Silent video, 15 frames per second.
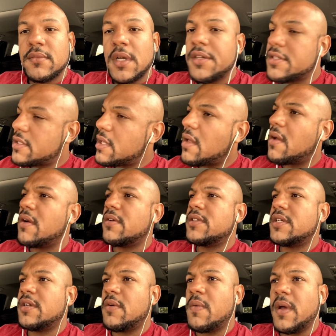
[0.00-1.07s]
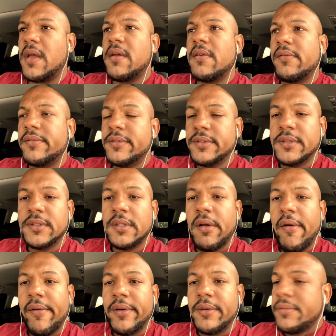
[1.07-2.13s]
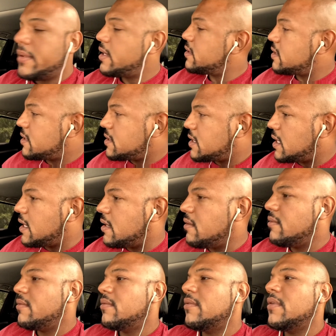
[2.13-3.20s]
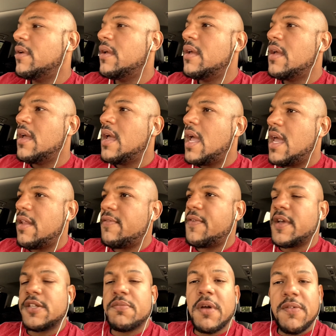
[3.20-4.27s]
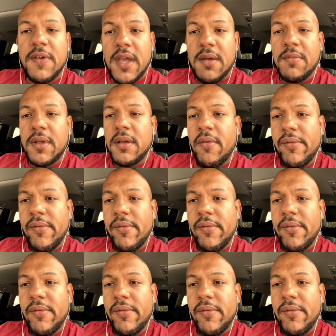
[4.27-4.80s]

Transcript: It still hurts in a way. Because I see it affects my family,